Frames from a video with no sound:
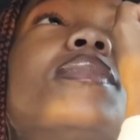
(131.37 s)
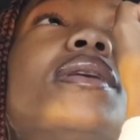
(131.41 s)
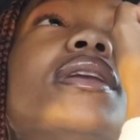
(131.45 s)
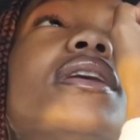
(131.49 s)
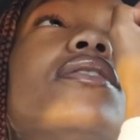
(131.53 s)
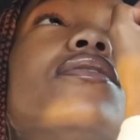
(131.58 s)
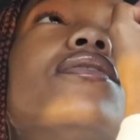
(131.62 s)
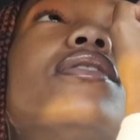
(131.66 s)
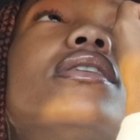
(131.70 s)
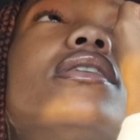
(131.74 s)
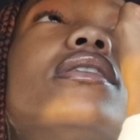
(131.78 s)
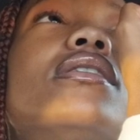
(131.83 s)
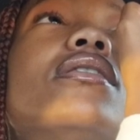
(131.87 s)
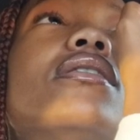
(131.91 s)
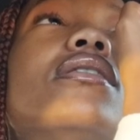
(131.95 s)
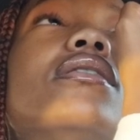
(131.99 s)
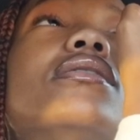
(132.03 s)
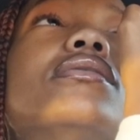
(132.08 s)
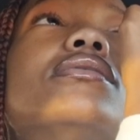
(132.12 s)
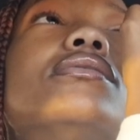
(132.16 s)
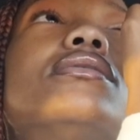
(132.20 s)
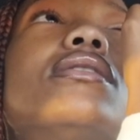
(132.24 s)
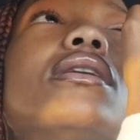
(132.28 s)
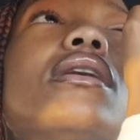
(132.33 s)
but I really
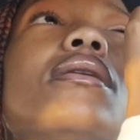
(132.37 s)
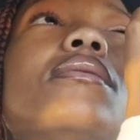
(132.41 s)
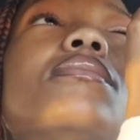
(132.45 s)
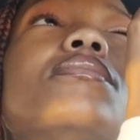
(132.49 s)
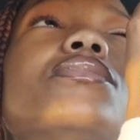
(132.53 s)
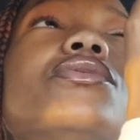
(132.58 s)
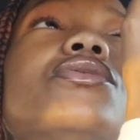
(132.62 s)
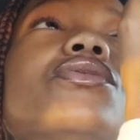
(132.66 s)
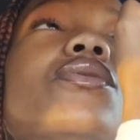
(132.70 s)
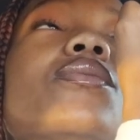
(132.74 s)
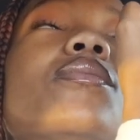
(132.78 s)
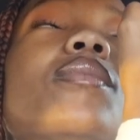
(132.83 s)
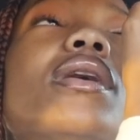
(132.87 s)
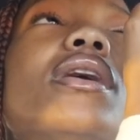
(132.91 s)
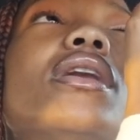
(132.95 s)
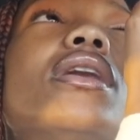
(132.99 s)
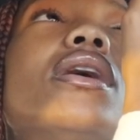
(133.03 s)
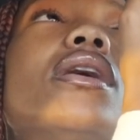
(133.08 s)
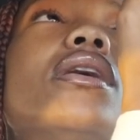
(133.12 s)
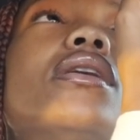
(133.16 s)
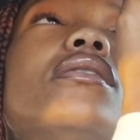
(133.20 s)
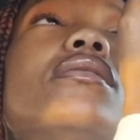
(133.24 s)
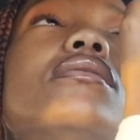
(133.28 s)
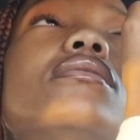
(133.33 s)
can't. I'm so bad
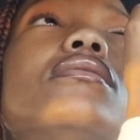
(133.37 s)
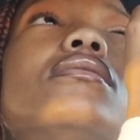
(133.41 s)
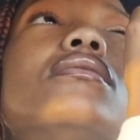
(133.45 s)
at it.